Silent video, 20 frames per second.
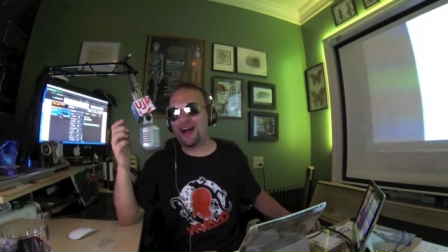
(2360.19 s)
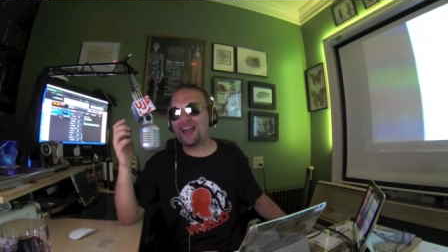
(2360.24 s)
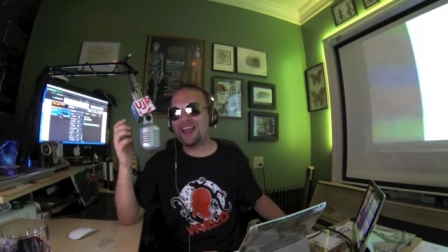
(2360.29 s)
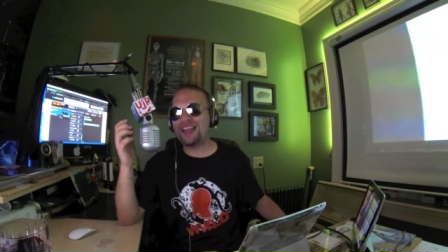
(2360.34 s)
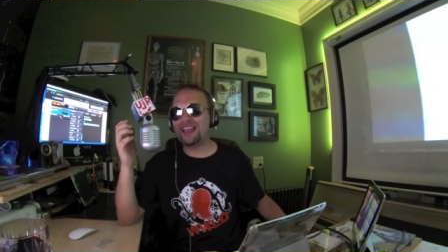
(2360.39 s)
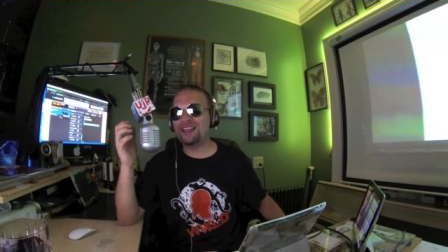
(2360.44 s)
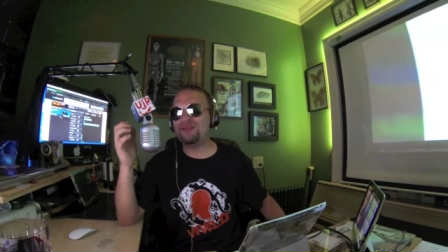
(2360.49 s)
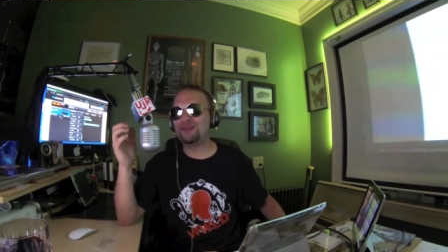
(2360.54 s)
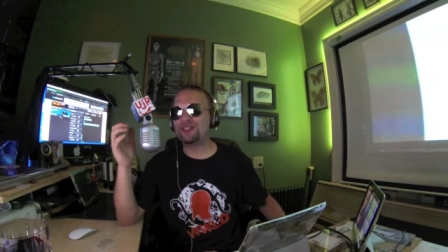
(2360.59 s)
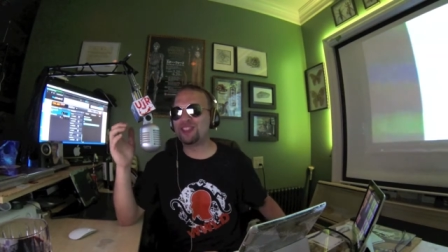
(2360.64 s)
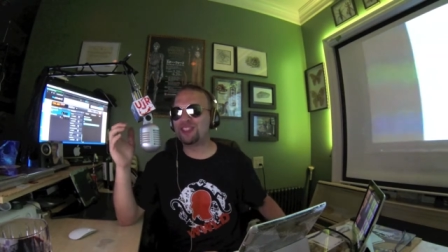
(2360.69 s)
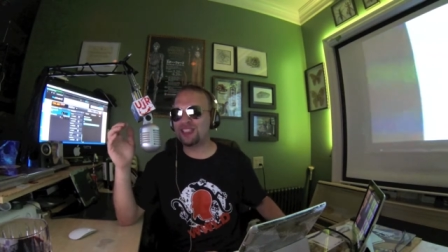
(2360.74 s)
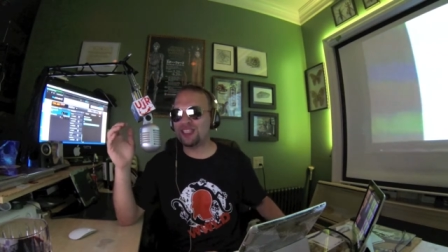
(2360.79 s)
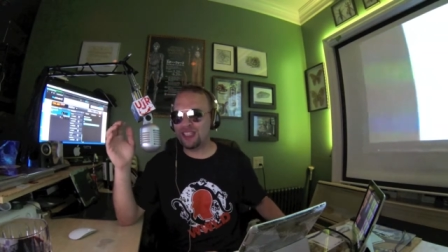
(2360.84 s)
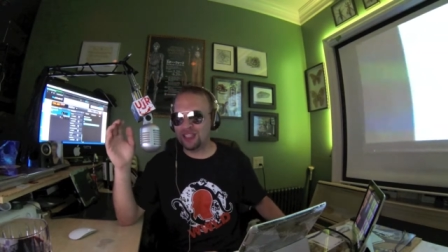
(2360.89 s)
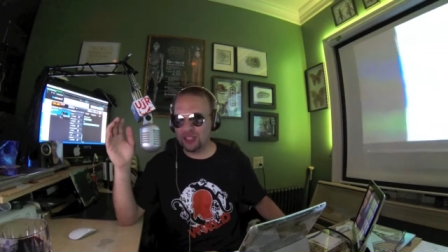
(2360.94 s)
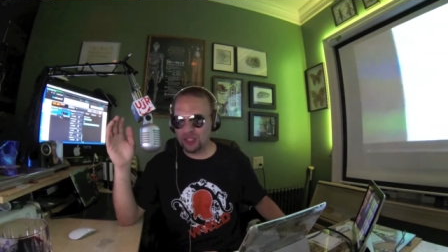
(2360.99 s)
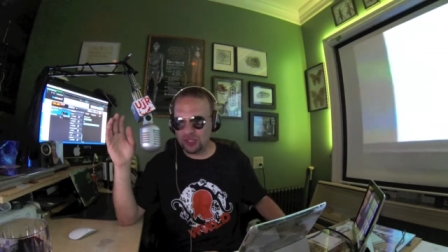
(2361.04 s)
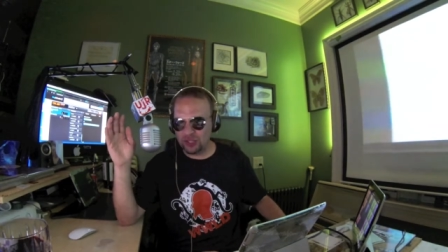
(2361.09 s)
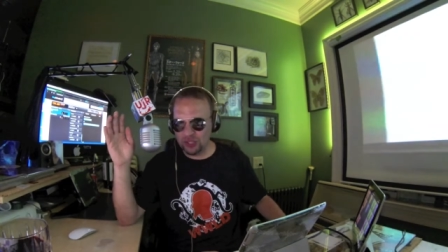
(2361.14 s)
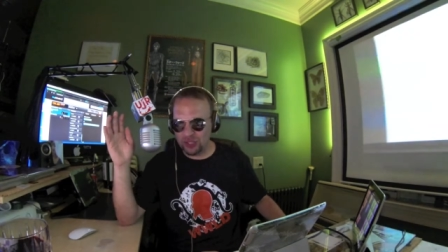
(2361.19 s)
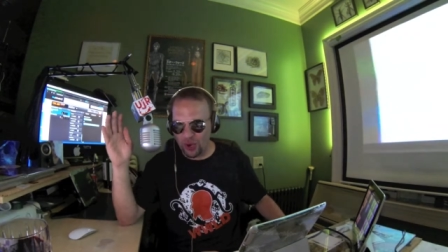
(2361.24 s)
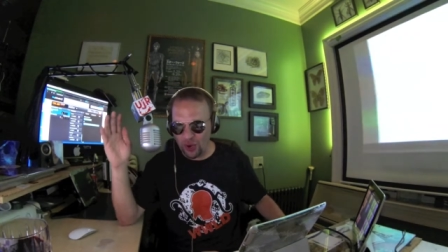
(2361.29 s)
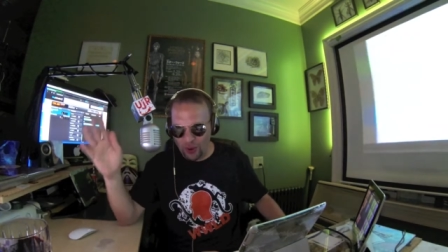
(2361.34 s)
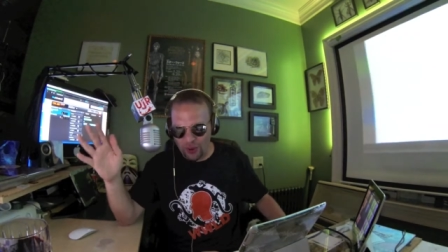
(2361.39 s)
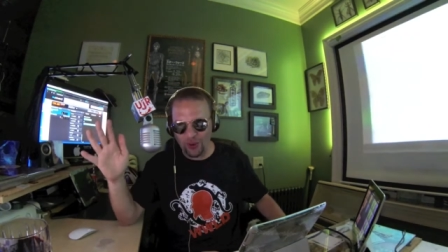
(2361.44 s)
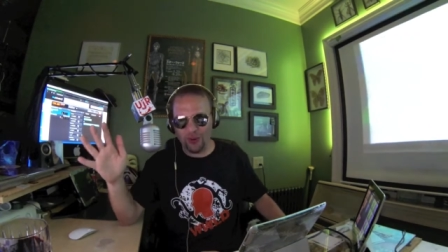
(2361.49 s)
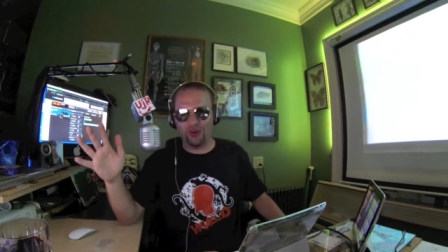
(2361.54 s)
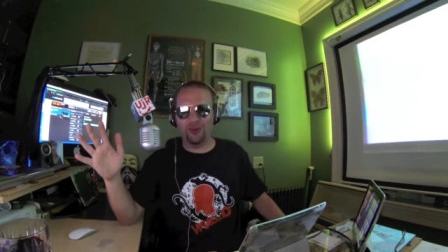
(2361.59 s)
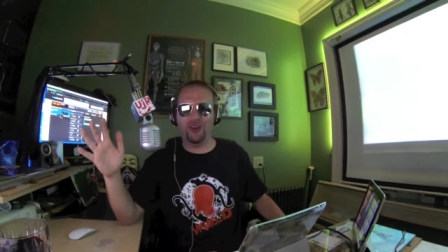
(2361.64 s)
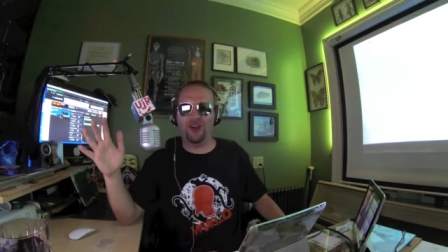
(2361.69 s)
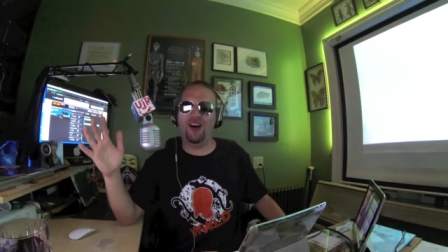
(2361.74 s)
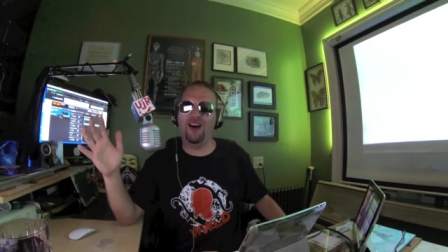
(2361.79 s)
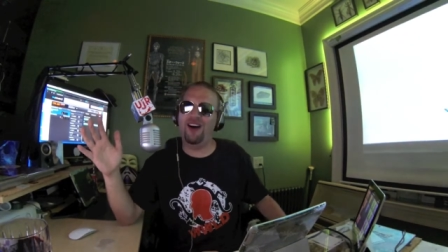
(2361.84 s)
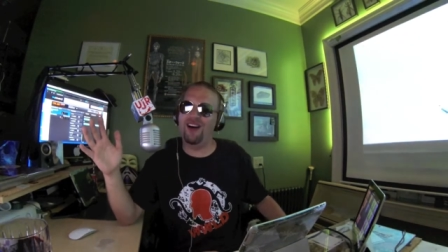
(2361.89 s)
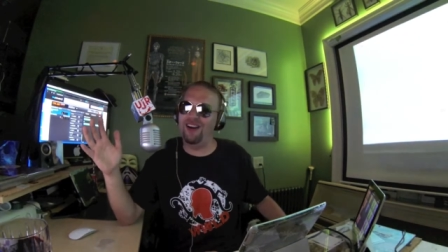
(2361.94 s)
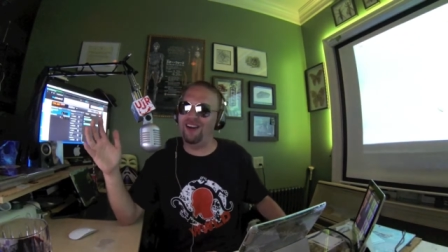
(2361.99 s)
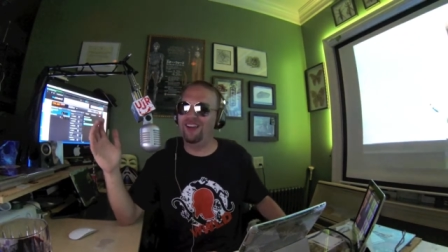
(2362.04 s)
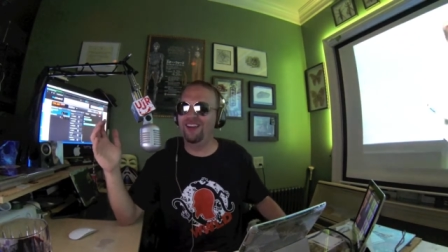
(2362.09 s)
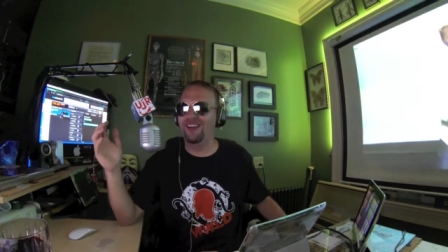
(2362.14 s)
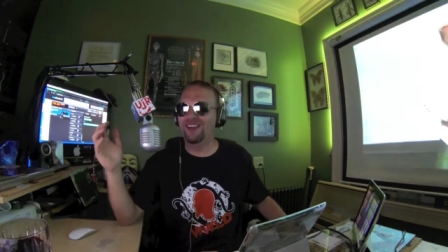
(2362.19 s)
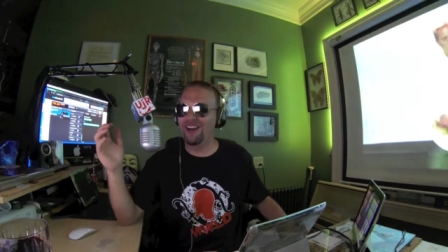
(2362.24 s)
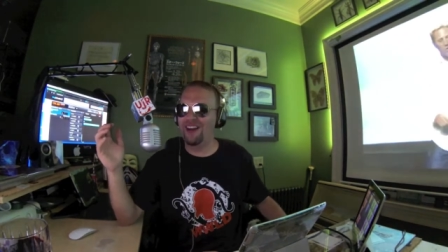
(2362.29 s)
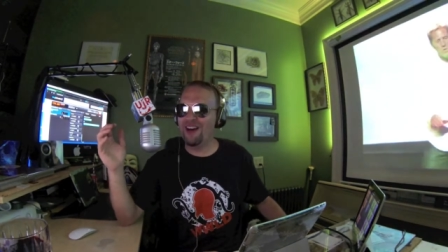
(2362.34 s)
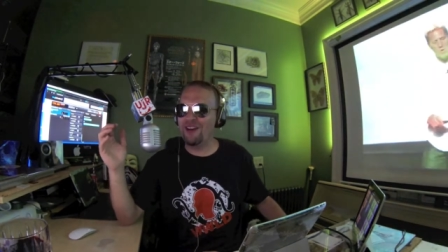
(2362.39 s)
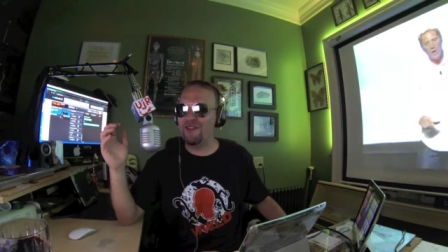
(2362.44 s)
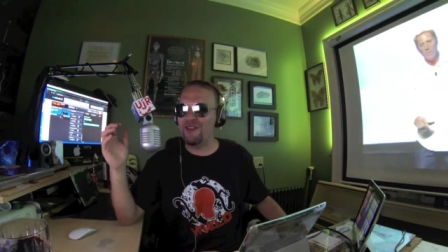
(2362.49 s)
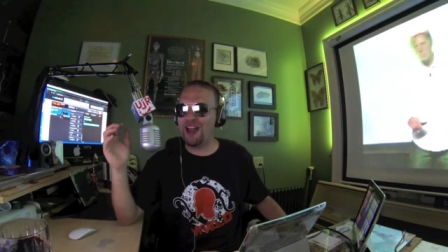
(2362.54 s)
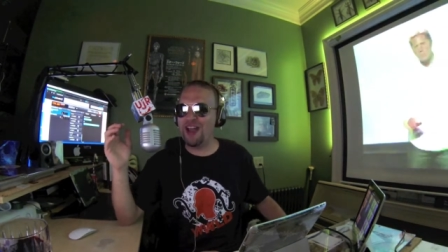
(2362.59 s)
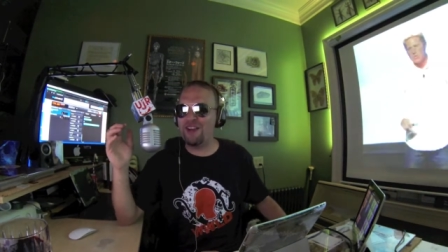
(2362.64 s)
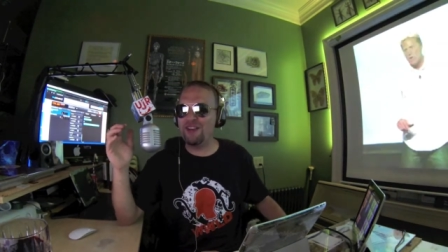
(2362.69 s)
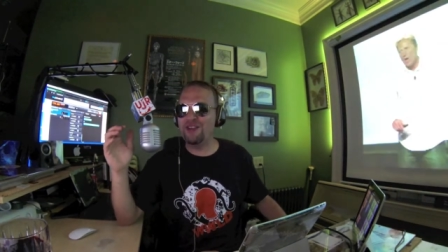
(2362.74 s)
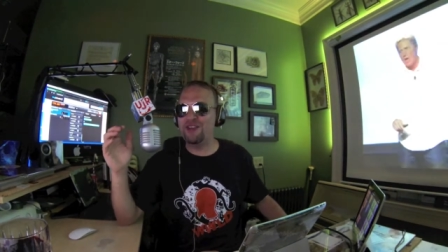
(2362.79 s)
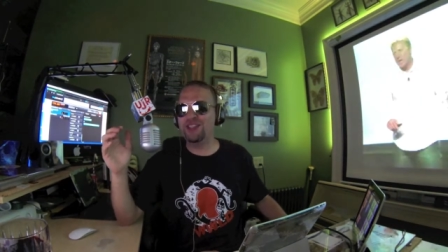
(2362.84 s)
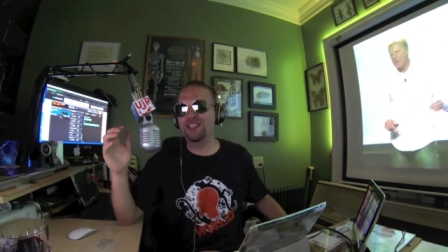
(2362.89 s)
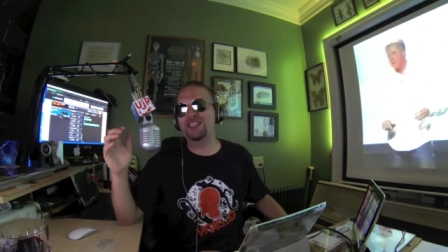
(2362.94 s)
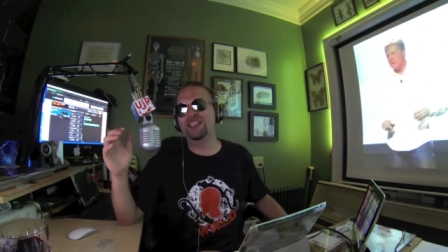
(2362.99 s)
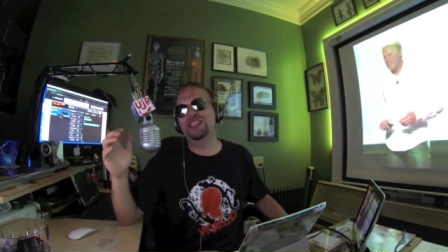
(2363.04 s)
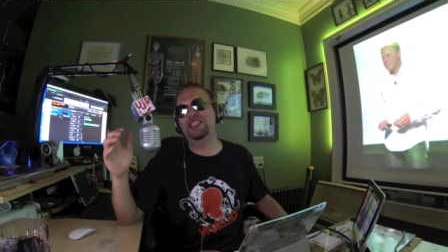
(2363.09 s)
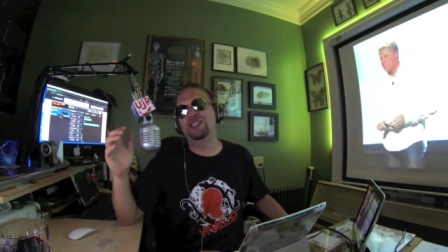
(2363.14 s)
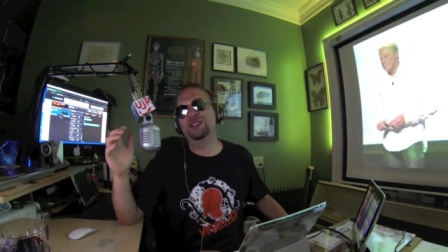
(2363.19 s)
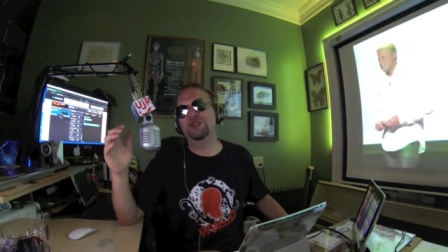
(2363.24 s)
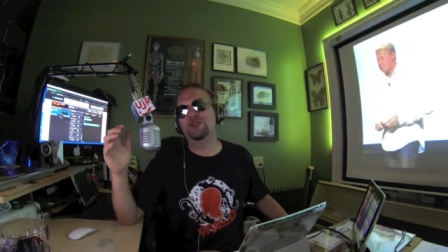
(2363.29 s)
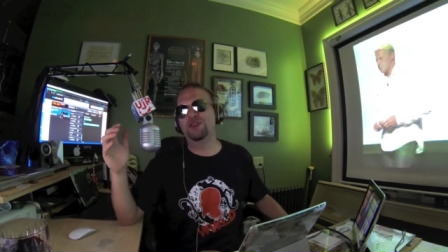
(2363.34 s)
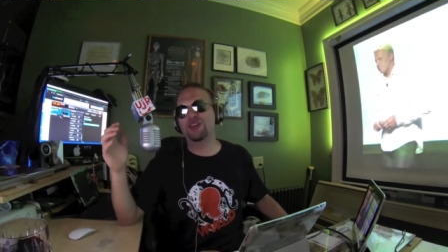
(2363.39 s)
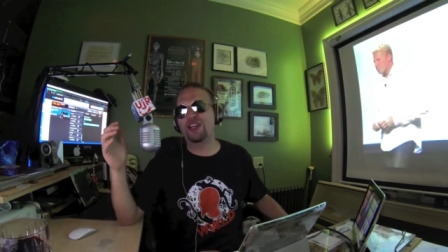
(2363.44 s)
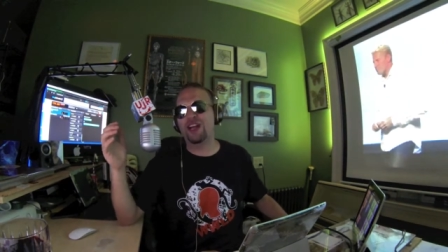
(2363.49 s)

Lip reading: I am just in total awe of everything that you've